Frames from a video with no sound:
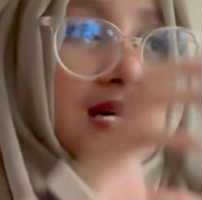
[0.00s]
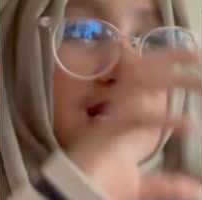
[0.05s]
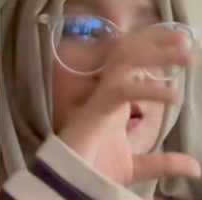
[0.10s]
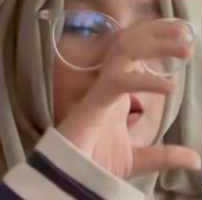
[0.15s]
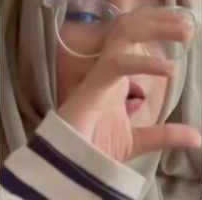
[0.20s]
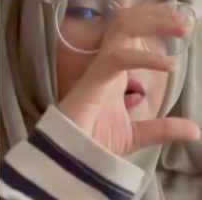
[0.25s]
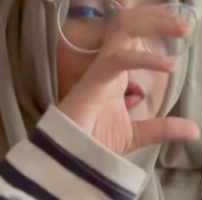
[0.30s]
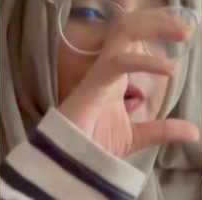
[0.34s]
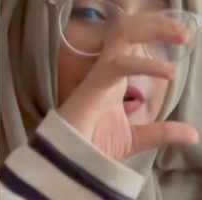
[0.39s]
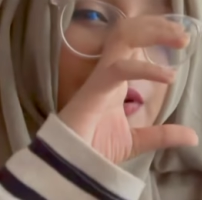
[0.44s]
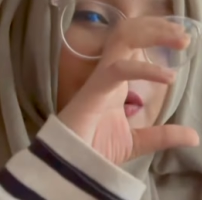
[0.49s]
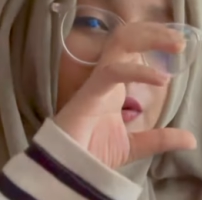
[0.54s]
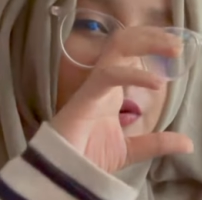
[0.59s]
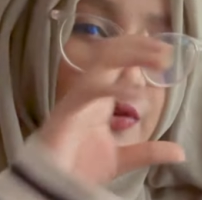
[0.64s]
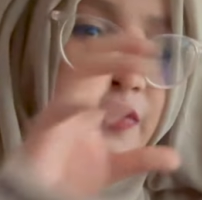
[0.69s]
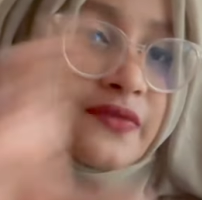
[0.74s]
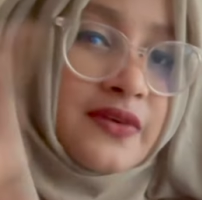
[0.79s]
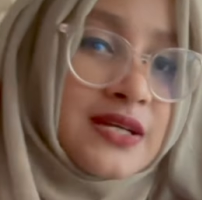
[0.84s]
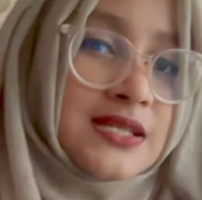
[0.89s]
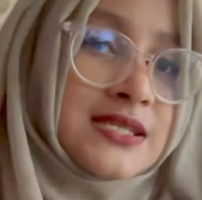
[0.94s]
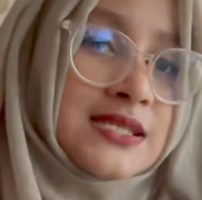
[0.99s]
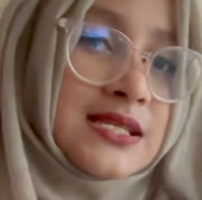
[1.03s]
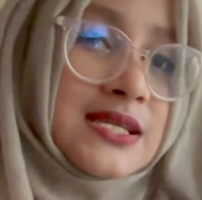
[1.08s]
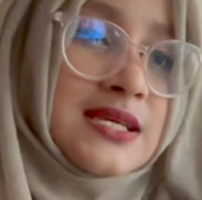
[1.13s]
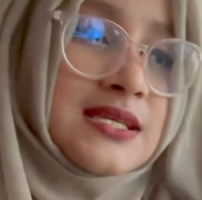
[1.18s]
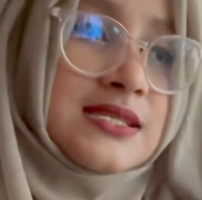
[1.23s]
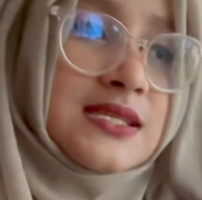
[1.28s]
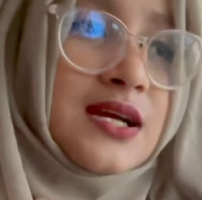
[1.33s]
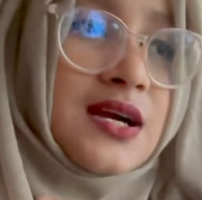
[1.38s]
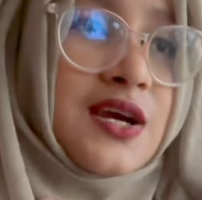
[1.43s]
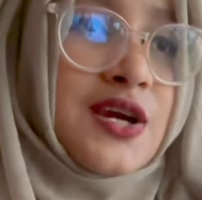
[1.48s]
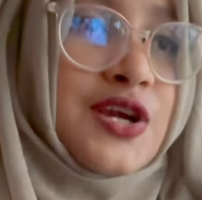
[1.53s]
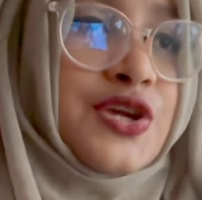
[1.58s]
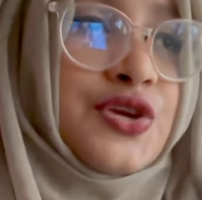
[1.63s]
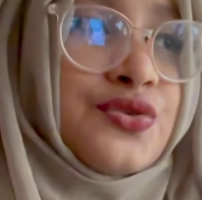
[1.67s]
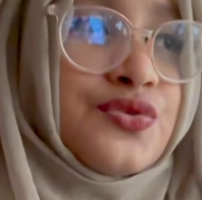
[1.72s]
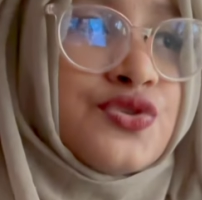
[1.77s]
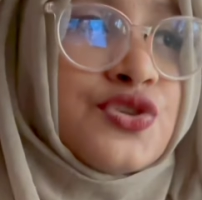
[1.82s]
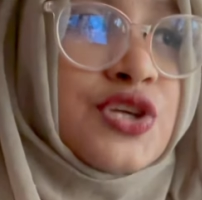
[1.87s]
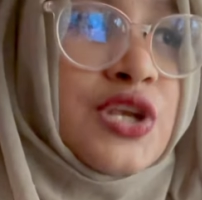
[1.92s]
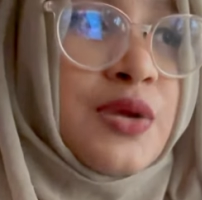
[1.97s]
Korean universities are
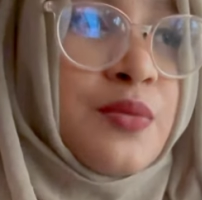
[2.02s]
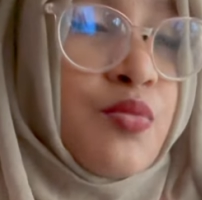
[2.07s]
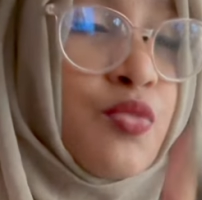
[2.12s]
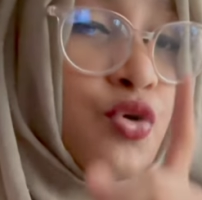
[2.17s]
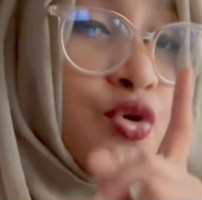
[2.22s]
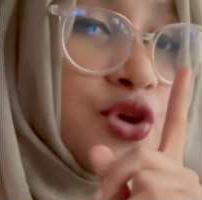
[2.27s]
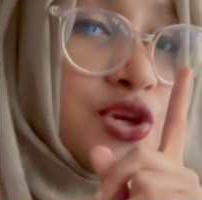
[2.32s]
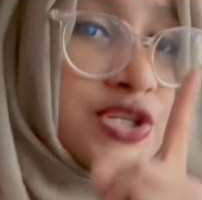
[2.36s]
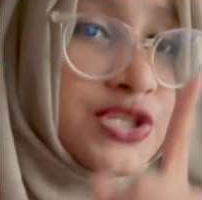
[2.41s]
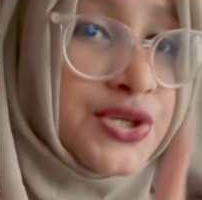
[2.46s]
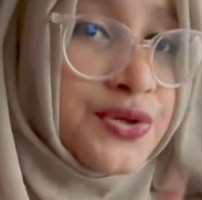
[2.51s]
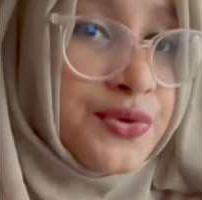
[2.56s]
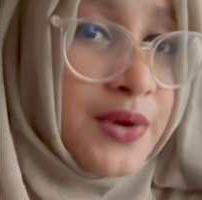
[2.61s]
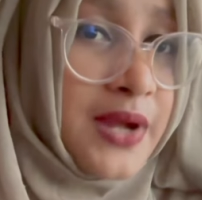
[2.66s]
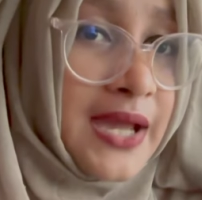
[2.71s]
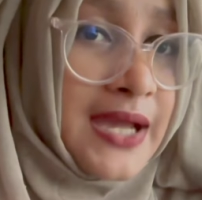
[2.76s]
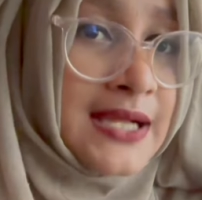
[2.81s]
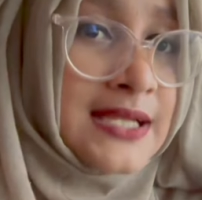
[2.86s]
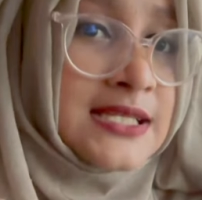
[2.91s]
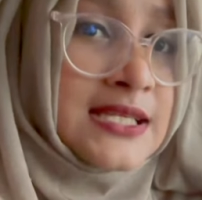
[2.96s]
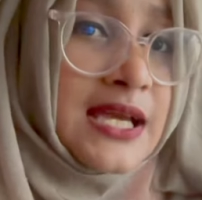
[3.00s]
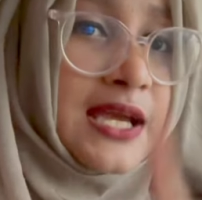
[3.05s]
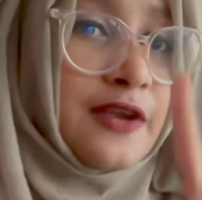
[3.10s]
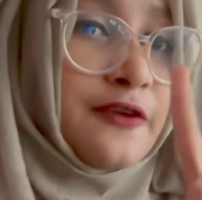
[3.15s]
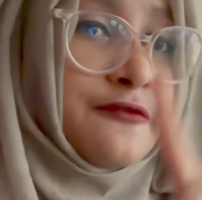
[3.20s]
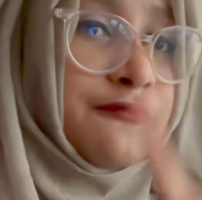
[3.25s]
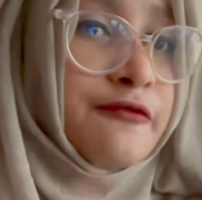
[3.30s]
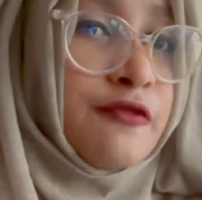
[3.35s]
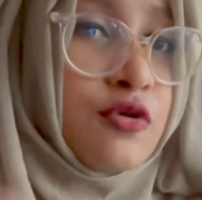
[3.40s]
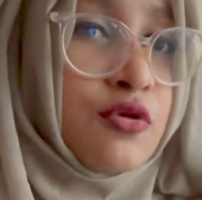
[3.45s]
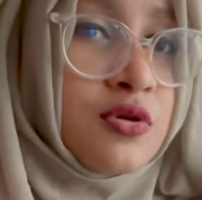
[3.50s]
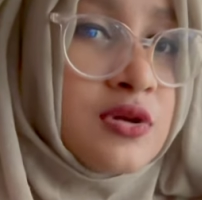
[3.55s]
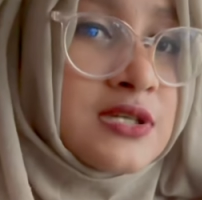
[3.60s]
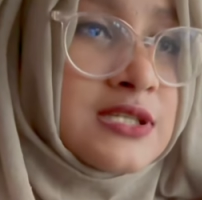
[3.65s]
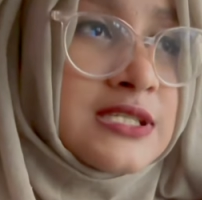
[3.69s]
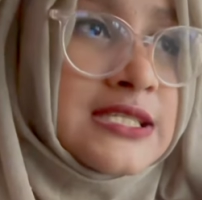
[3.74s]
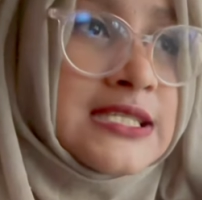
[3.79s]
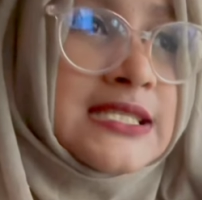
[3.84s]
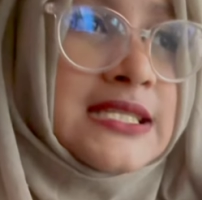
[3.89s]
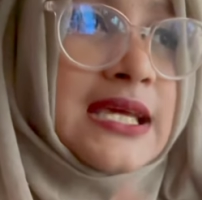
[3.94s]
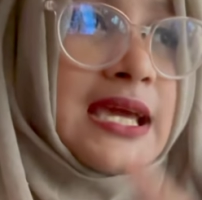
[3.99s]
usually more direct and
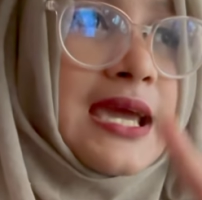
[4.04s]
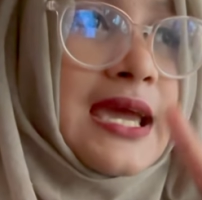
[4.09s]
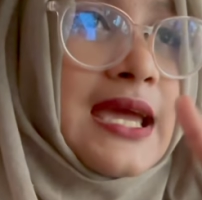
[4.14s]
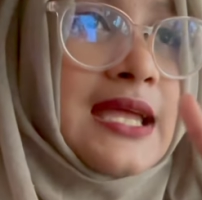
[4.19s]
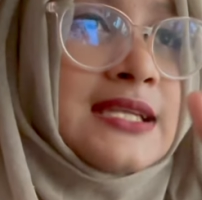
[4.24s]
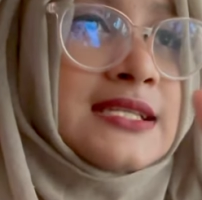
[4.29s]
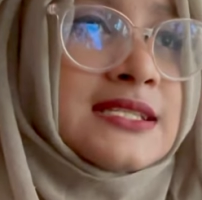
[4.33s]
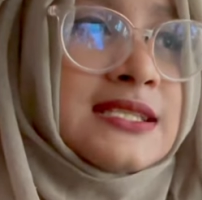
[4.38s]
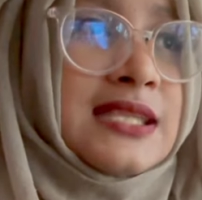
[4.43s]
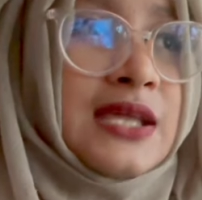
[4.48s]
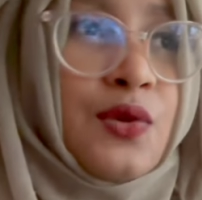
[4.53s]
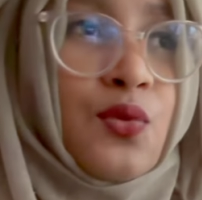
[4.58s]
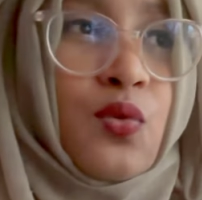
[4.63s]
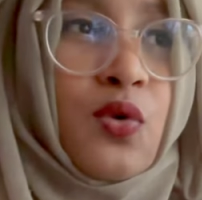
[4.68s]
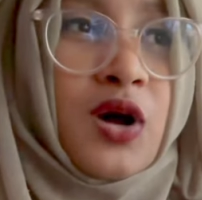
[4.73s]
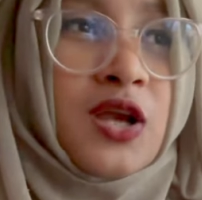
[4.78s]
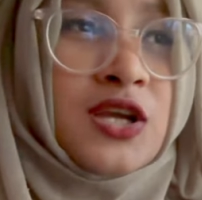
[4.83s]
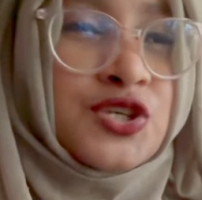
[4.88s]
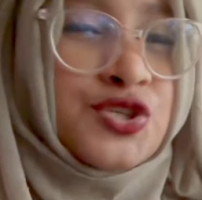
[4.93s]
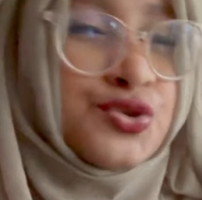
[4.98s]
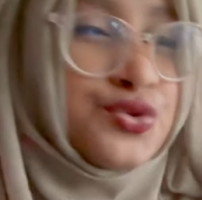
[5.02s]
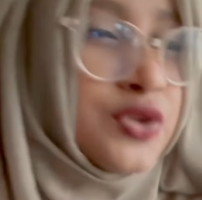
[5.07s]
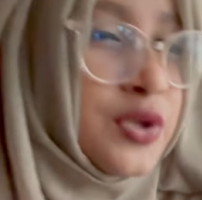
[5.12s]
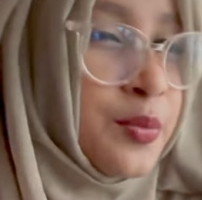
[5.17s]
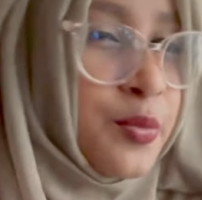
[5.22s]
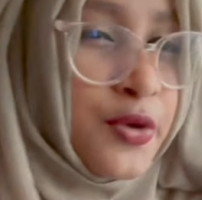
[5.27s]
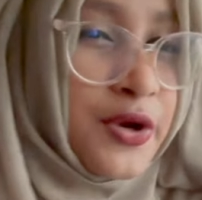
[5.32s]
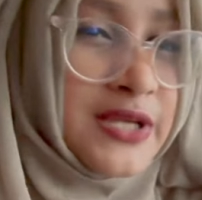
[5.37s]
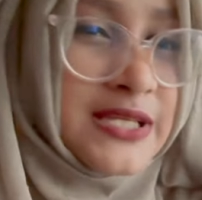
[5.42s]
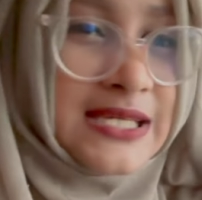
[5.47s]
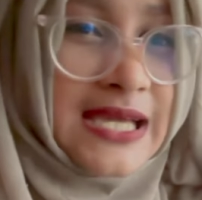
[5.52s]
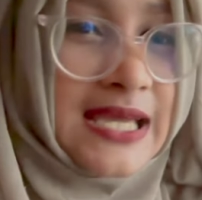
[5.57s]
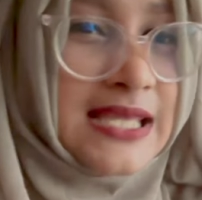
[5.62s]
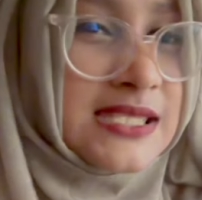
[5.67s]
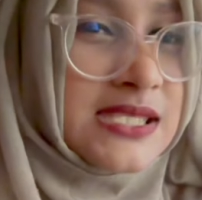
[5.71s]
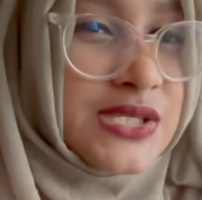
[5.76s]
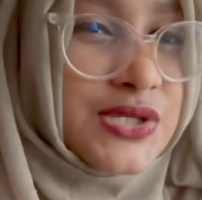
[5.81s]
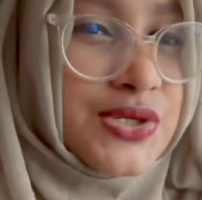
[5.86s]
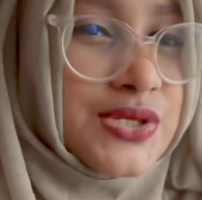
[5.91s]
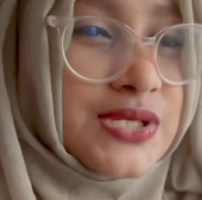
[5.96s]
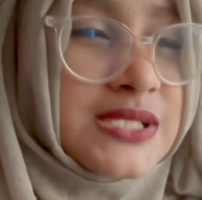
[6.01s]
focused, and they want to the point
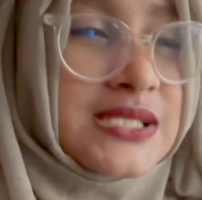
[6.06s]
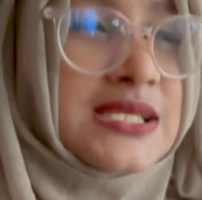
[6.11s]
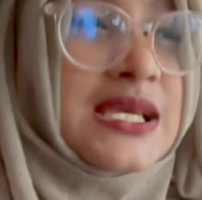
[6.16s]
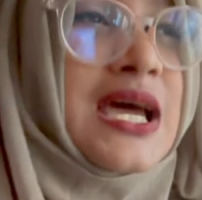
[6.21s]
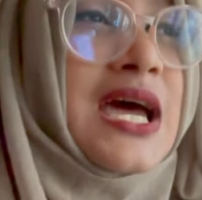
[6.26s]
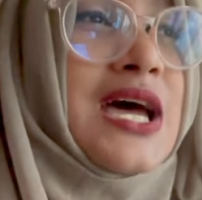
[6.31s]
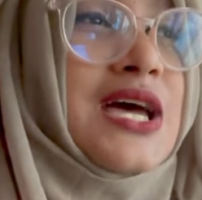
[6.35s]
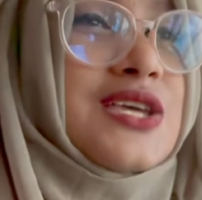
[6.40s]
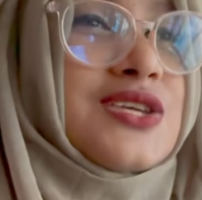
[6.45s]
answers.